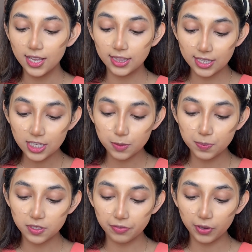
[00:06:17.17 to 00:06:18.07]
This
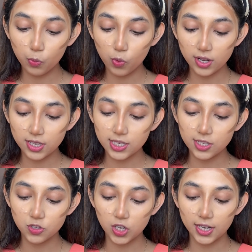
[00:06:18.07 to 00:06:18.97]
specific one is in
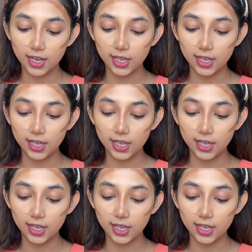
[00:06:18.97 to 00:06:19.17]
the shade